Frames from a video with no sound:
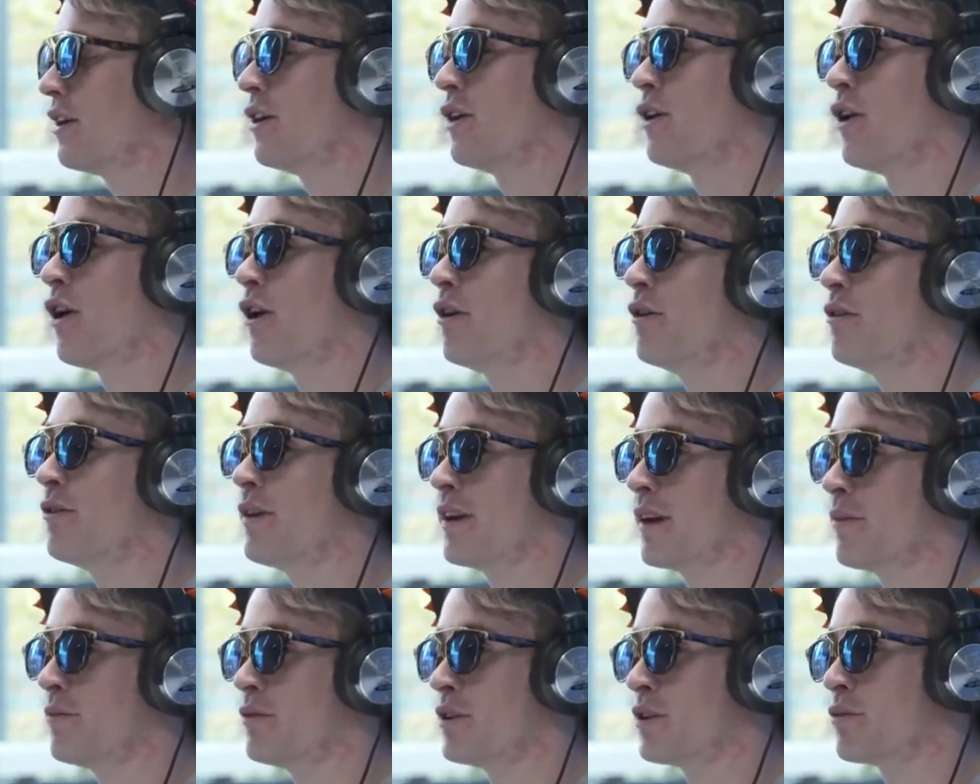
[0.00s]
low
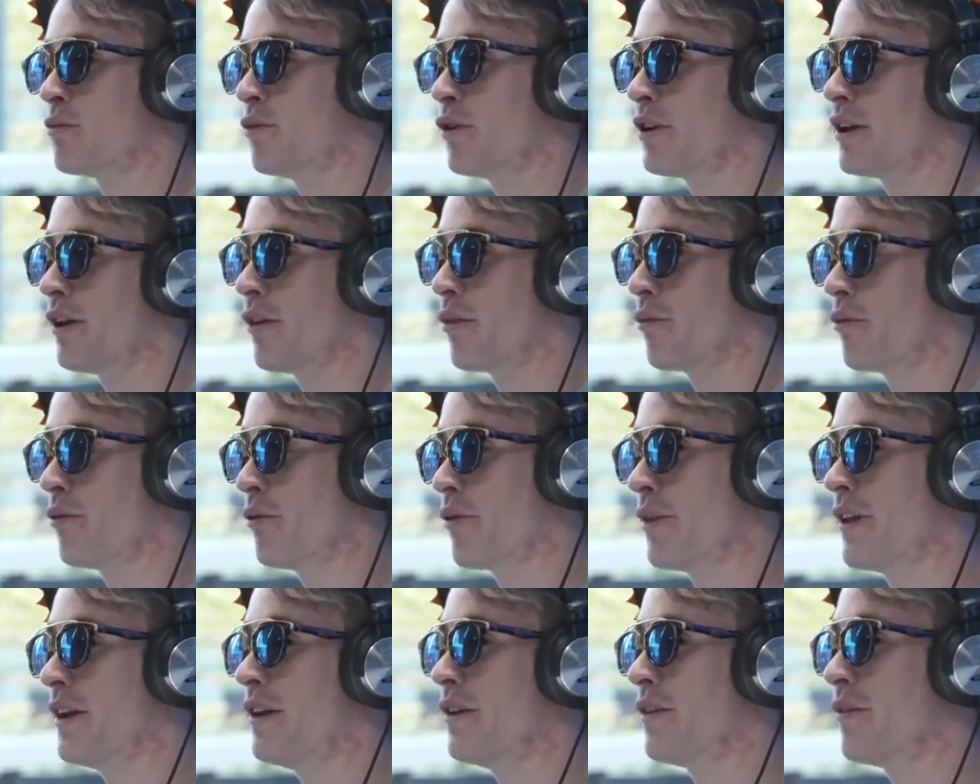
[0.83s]
and I'm just working
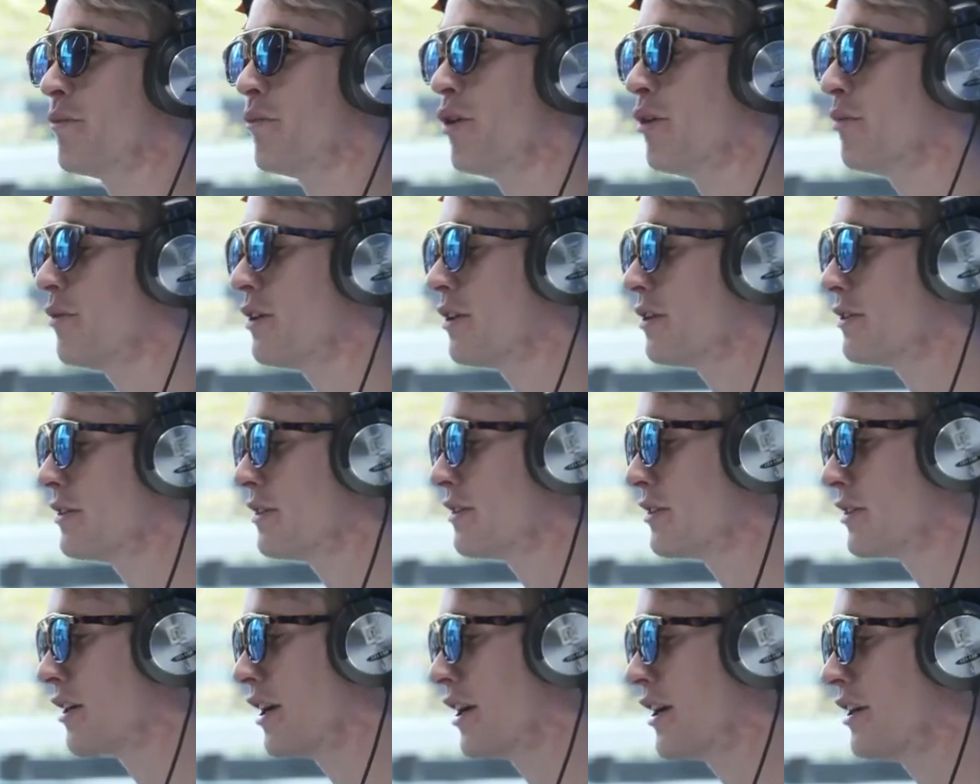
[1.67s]
through that at the moment because
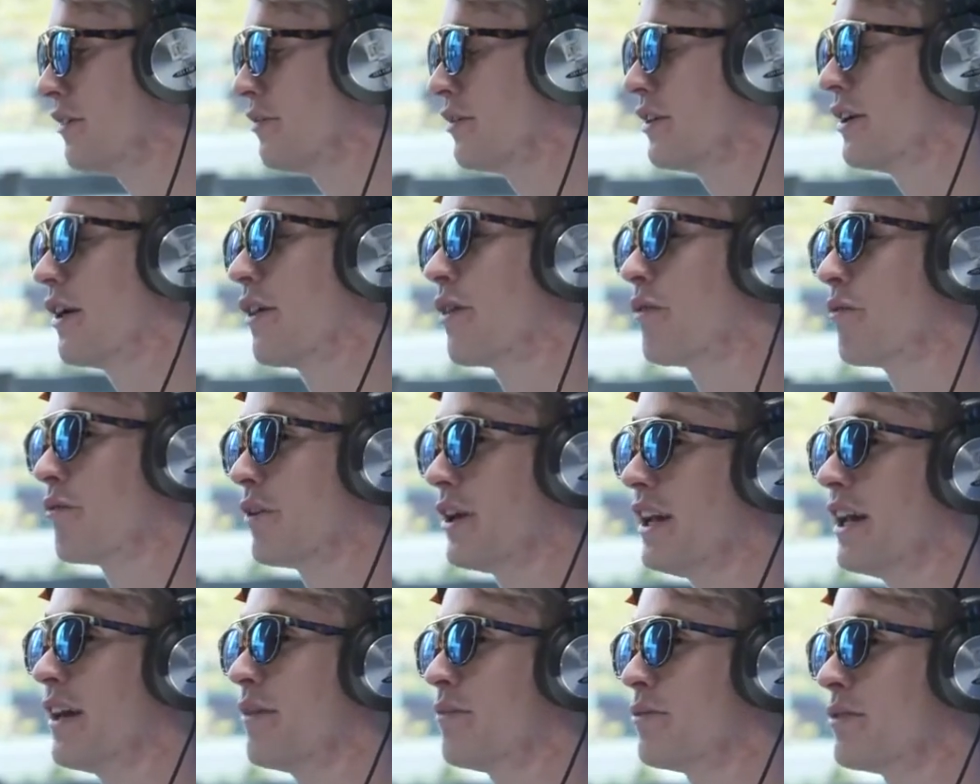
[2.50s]
it's kind of another
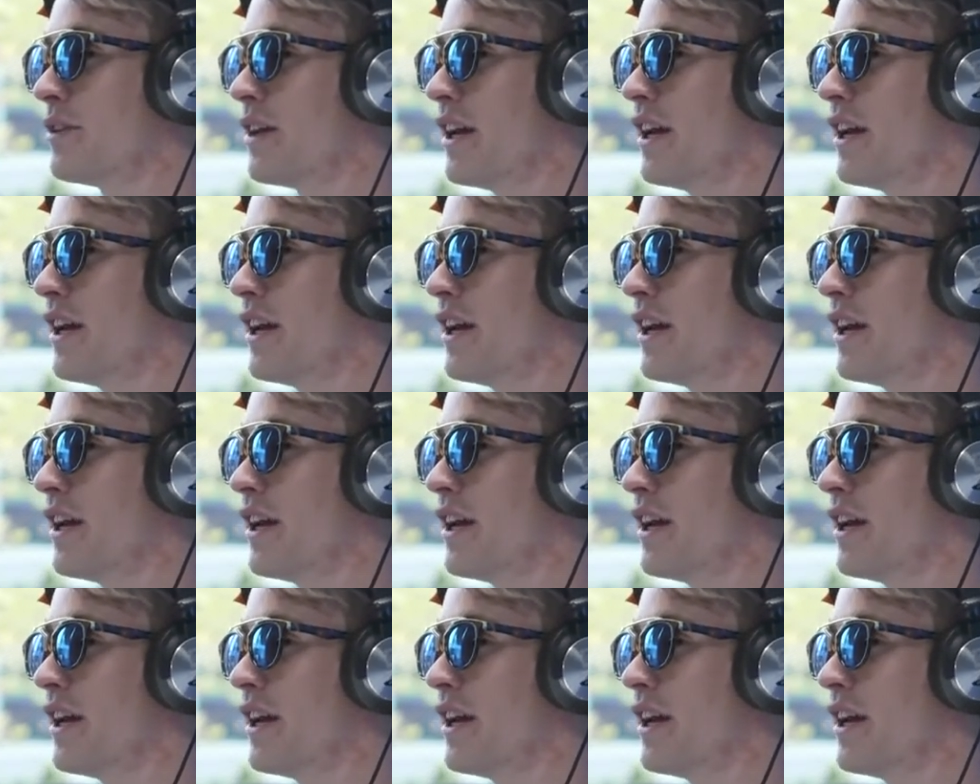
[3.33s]
relapse